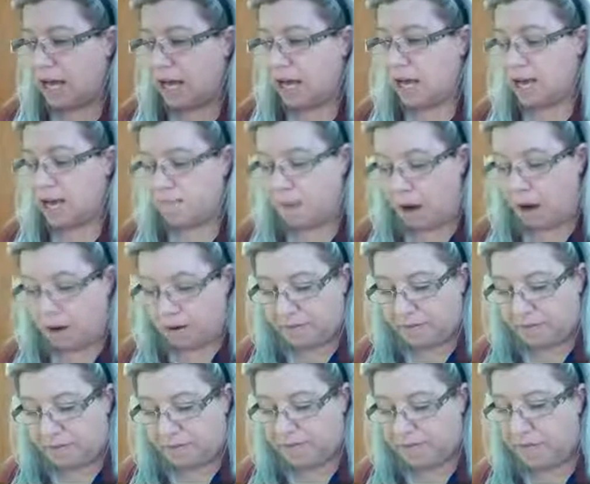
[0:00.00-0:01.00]
Our
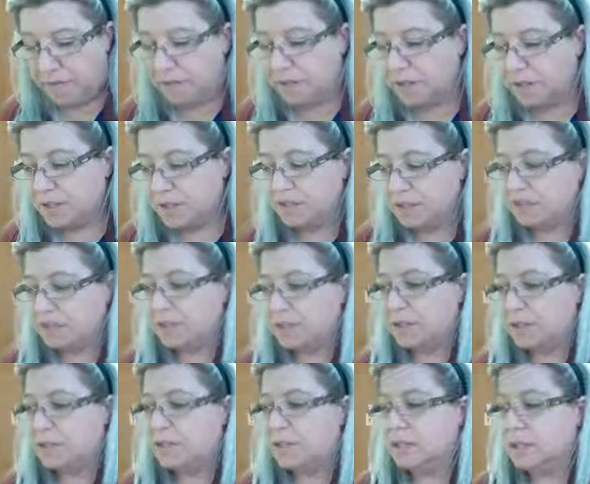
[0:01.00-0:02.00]

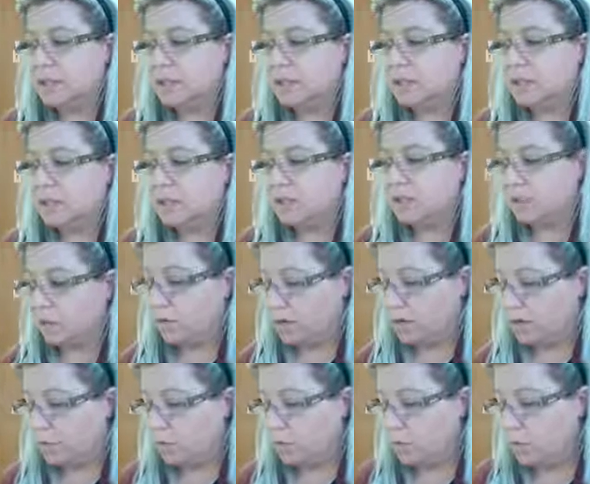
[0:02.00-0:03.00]
first
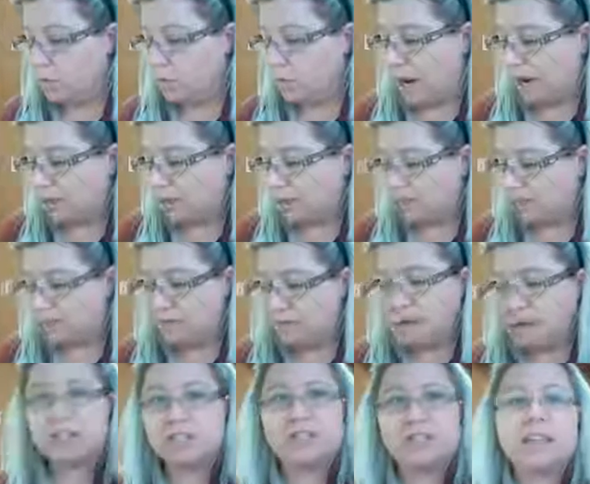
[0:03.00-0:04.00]
rational
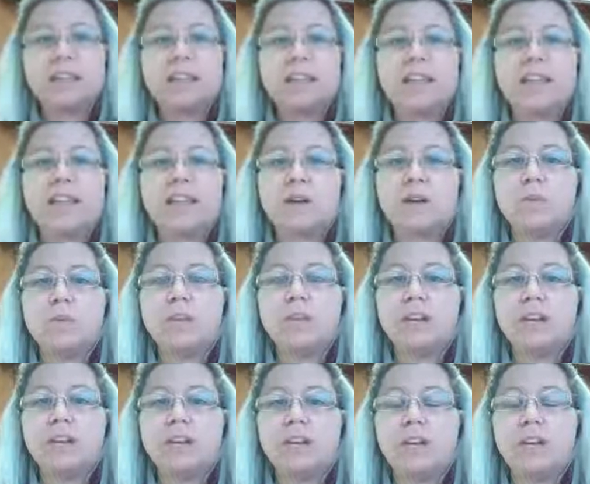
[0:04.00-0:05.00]
function that
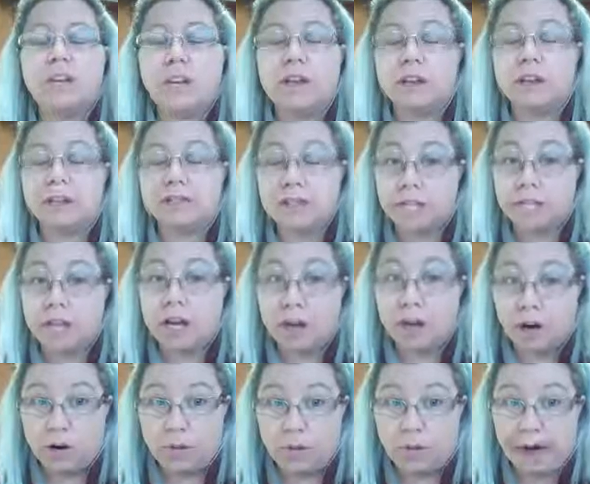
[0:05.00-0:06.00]
we did
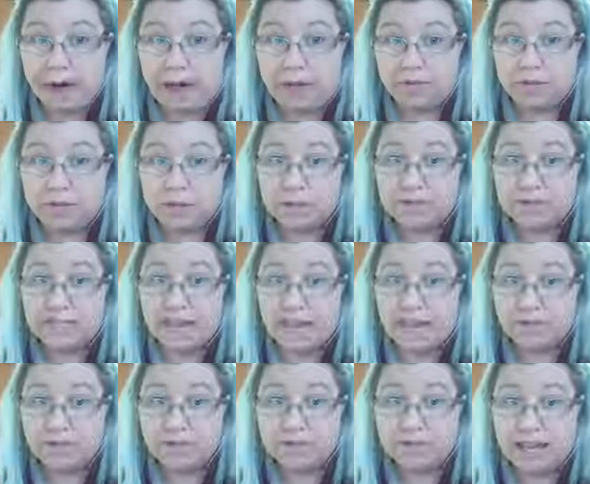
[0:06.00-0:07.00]
our graph was
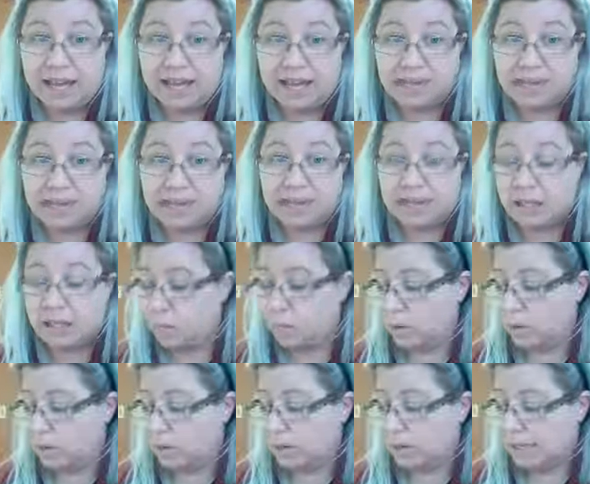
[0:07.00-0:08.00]
f of x
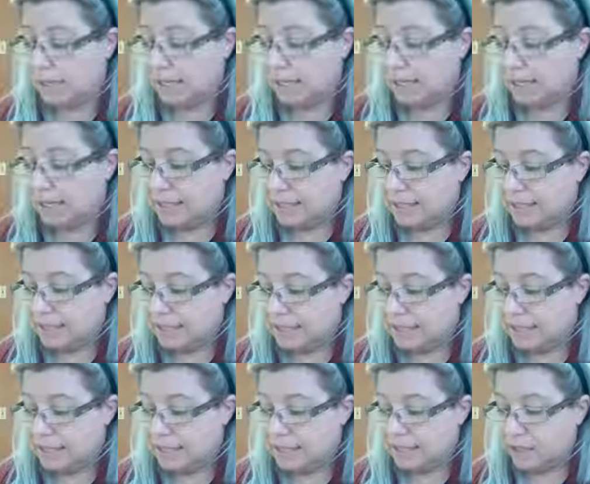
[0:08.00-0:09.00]
equals
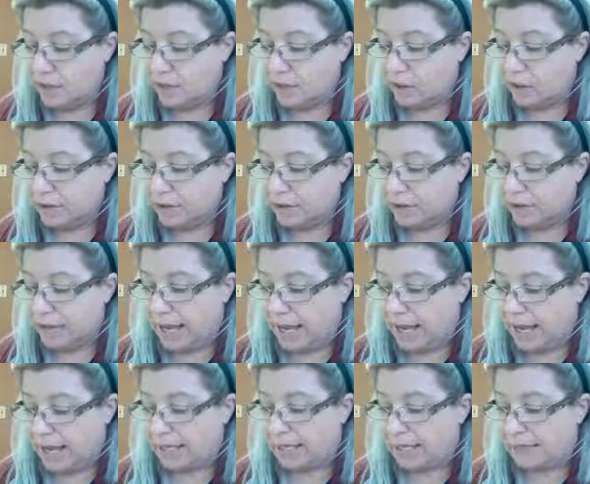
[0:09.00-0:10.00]
6 over
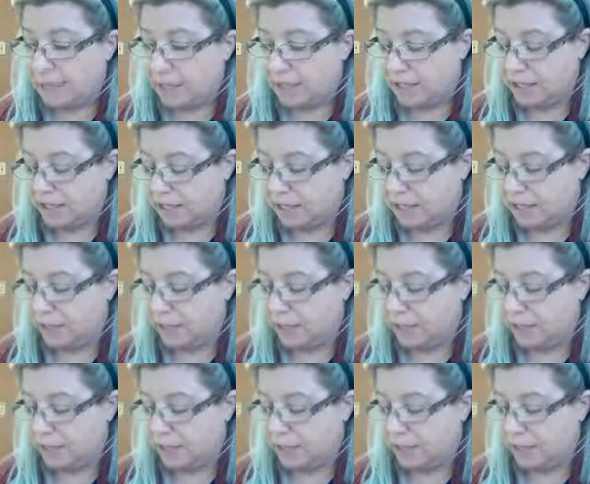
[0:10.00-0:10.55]
x minus